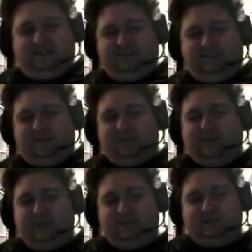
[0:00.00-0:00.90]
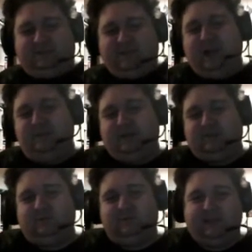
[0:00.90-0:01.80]
from years of tapings
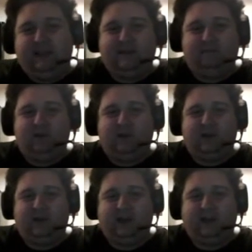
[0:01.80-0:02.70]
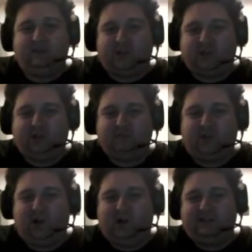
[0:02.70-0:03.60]
with Tim Wonnacott, Charlie
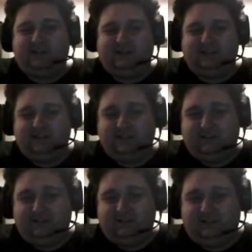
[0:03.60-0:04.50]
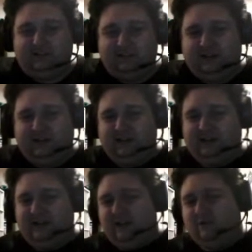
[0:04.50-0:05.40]
Ross,
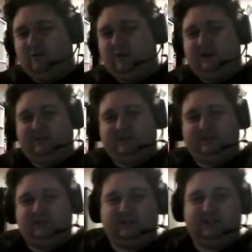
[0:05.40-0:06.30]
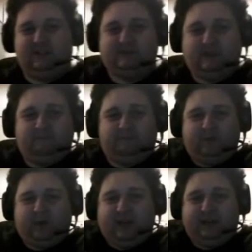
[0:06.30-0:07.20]
and everyone else whose names I'm
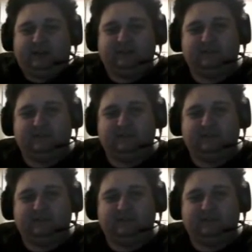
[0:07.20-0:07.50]
forgetting.